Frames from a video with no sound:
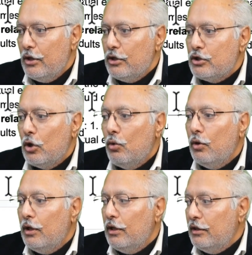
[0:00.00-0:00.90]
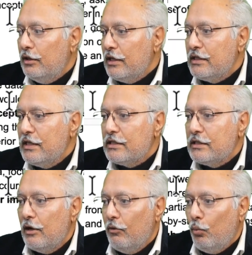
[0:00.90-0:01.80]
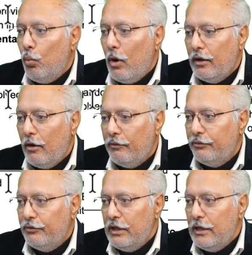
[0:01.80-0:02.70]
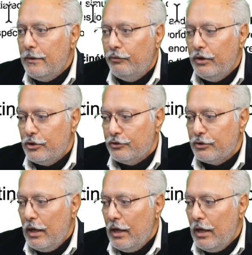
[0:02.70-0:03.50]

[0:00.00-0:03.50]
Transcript: So this is one of the features.